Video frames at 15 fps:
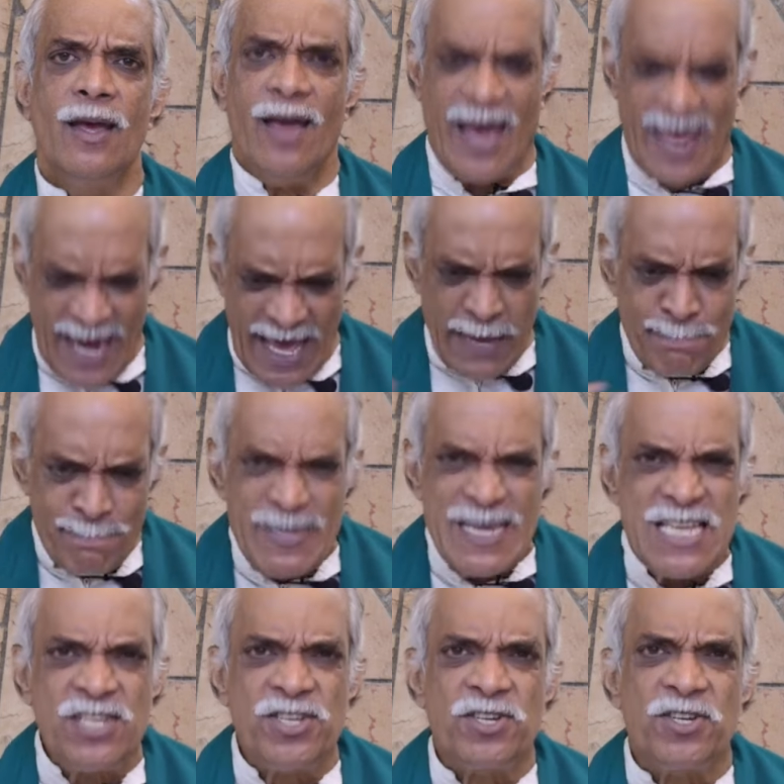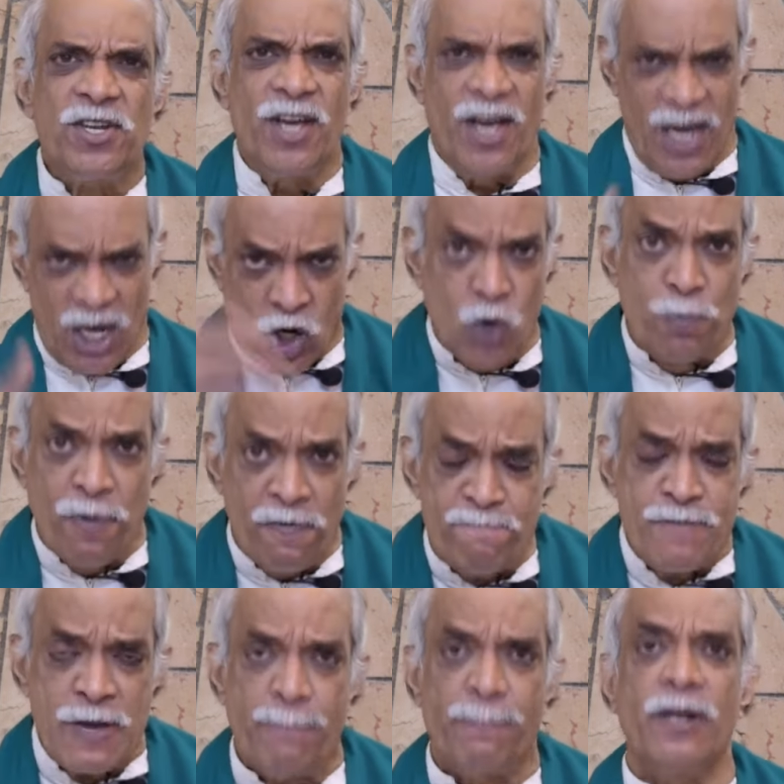and I meet a group of
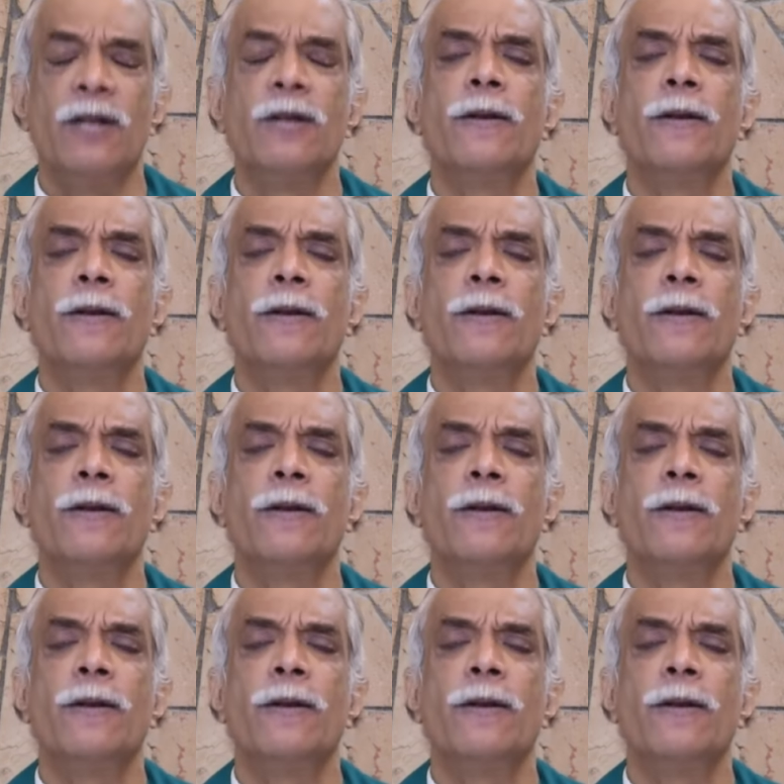people,